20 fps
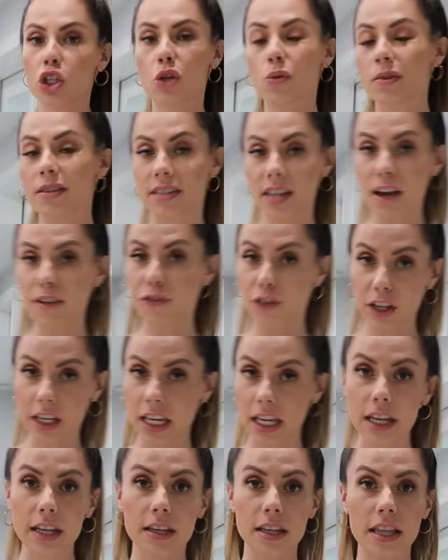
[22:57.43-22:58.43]
she would definitely
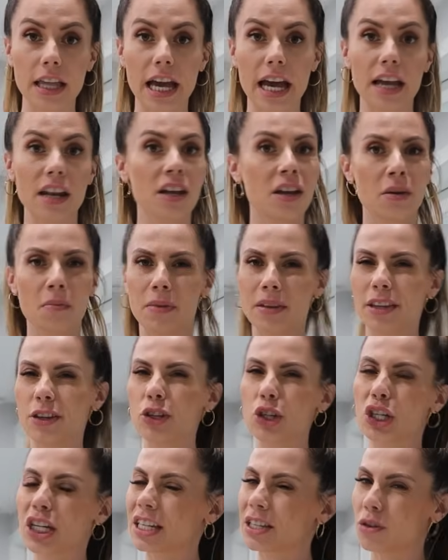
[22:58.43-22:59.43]
get into that. But then
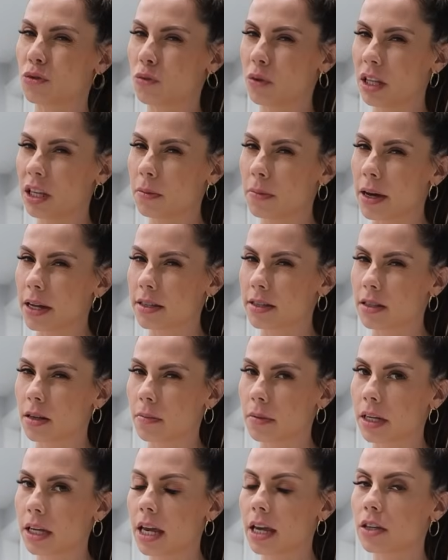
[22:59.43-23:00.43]
she gets a really bad
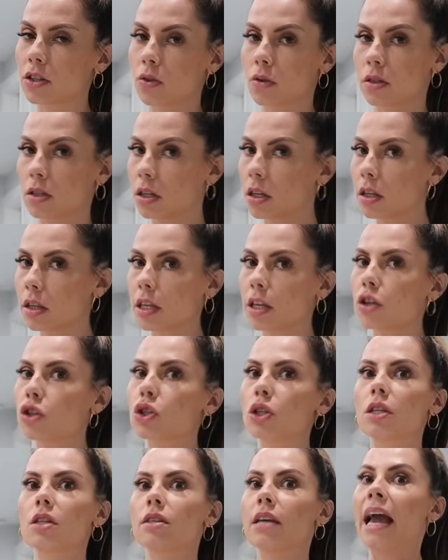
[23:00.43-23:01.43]
stomach ache, so it's a good thing
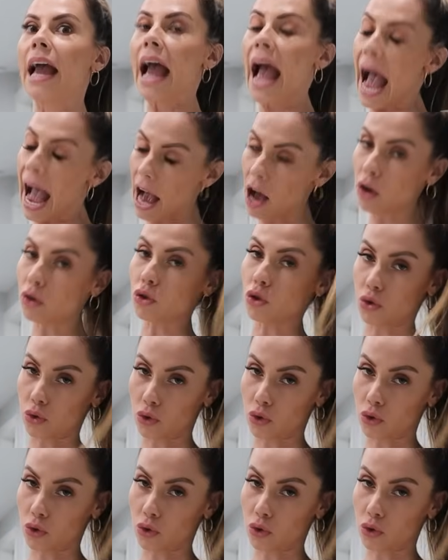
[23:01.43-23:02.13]
she's out